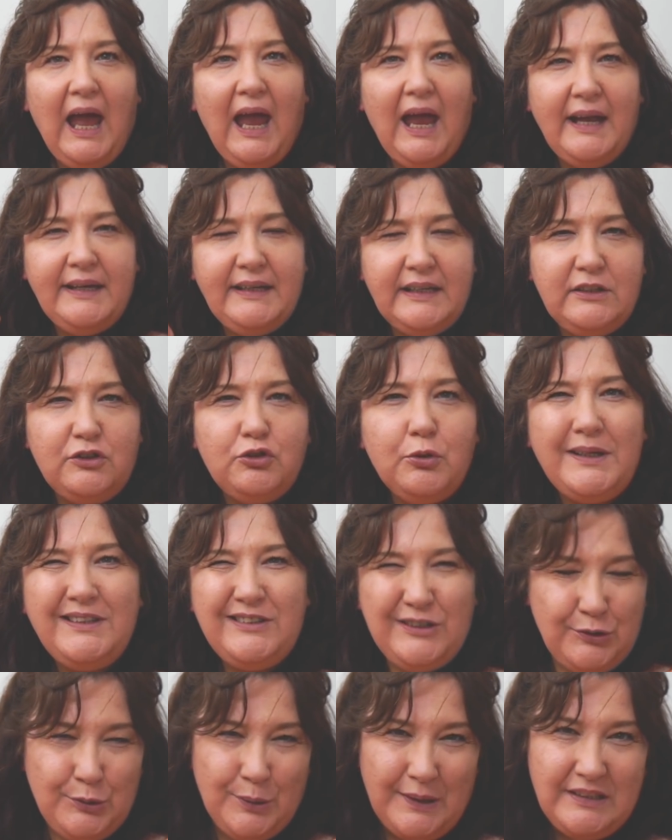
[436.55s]
And in
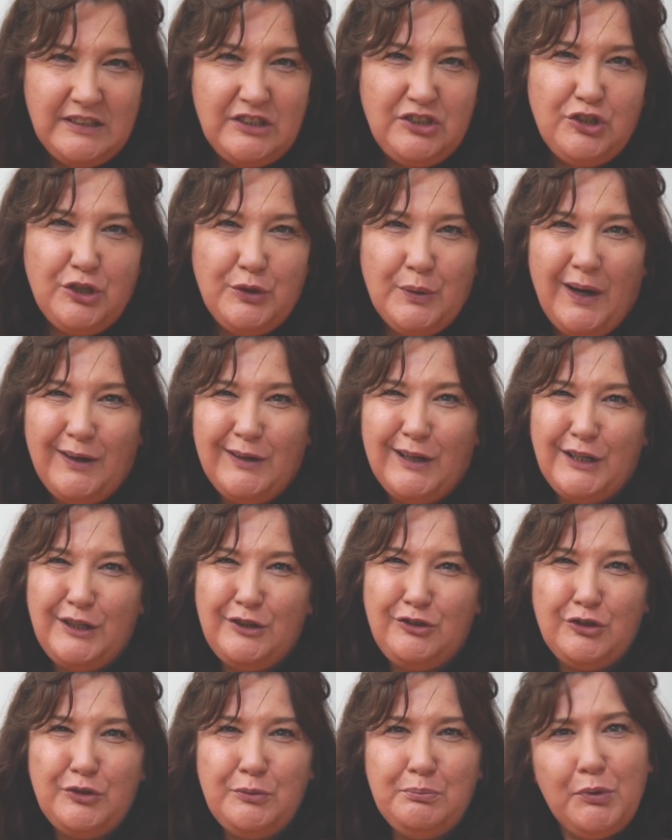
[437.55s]
2022, I'm going
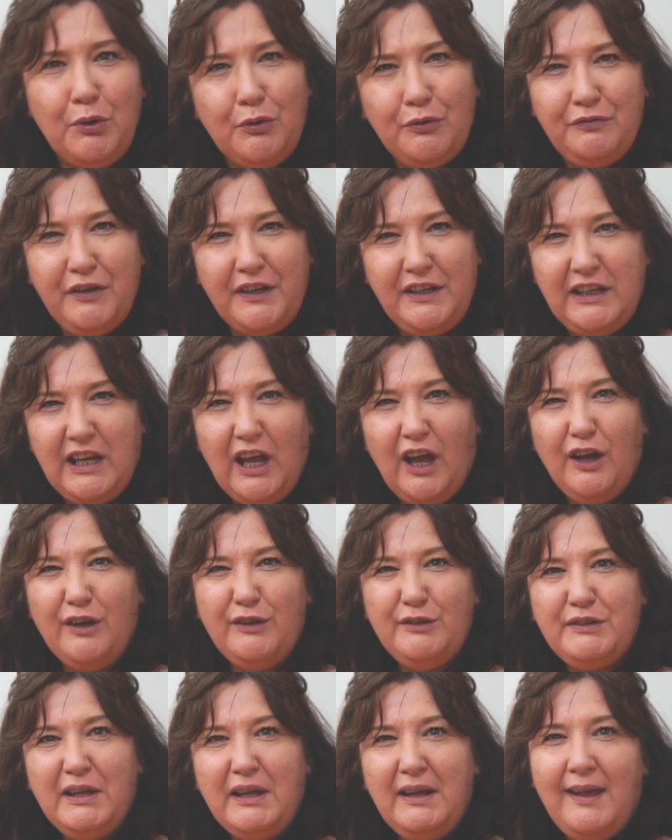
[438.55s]
to do more
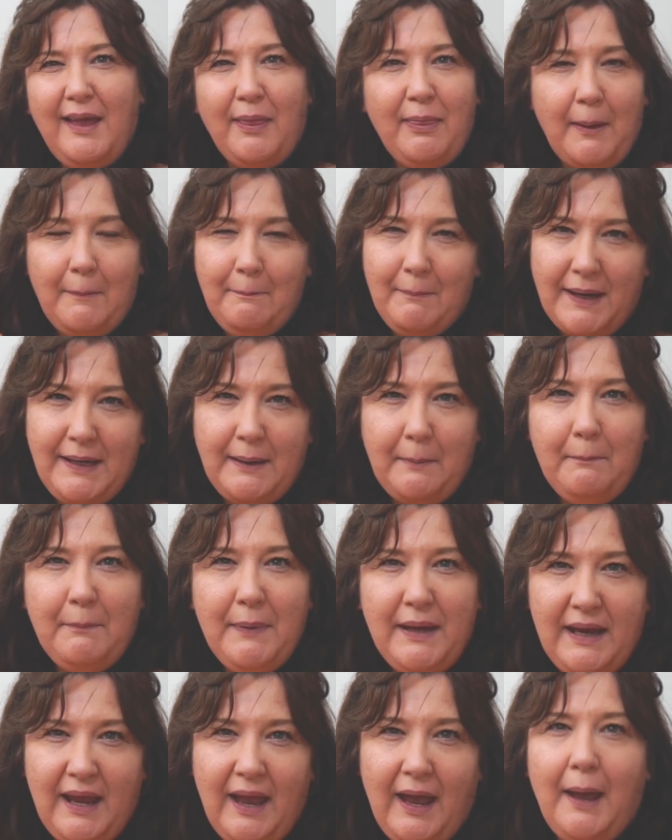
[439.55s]
videos that make
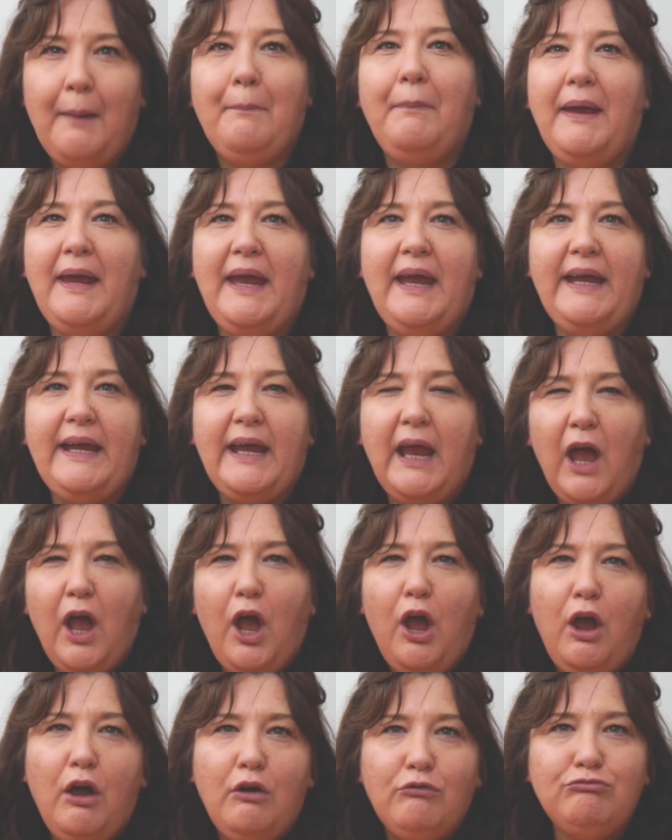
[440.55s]
me happy
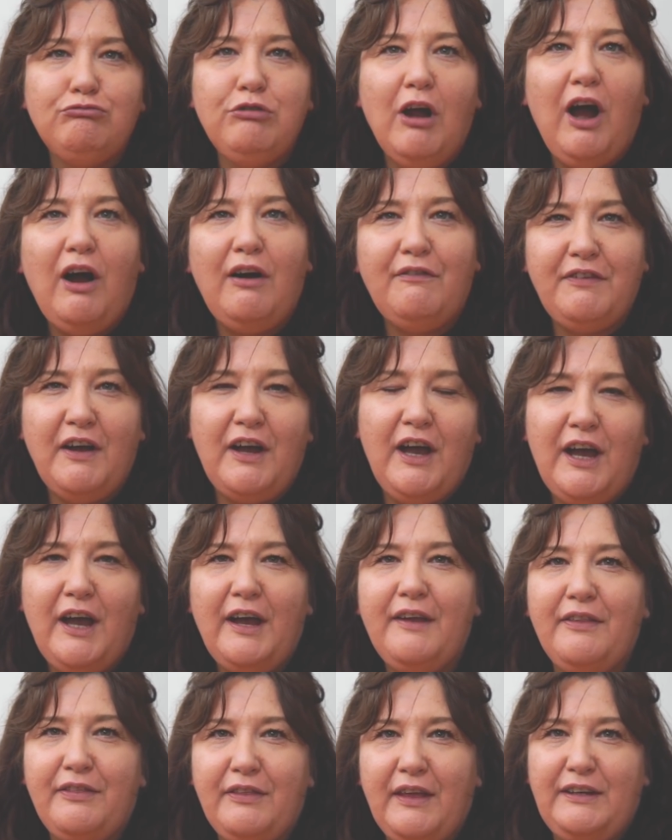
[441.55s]

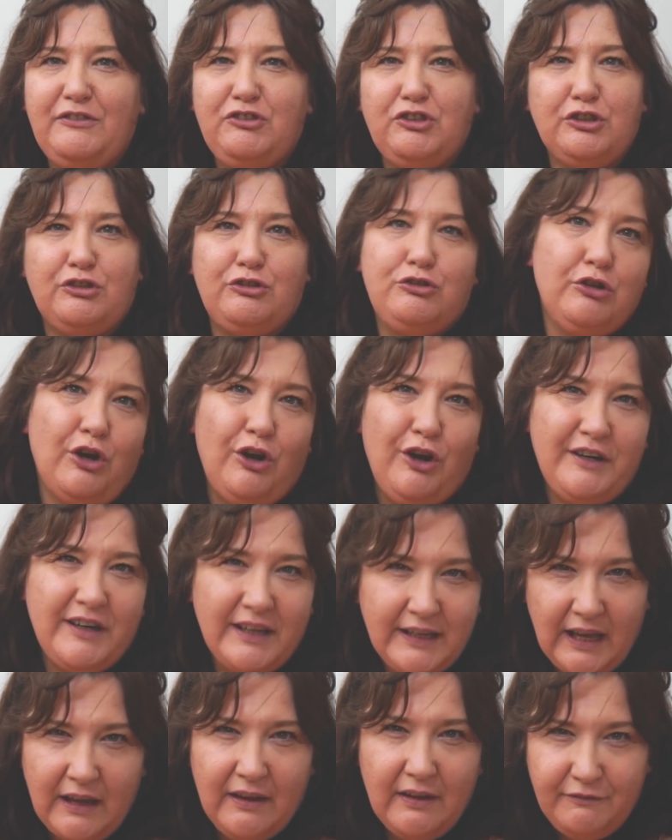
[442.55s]
rather than just trying
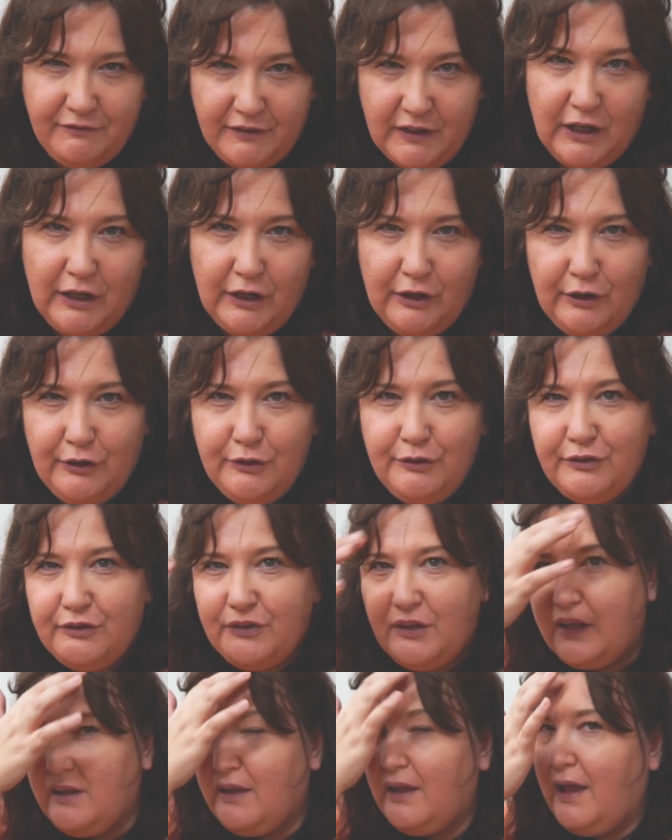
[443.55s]
to get views.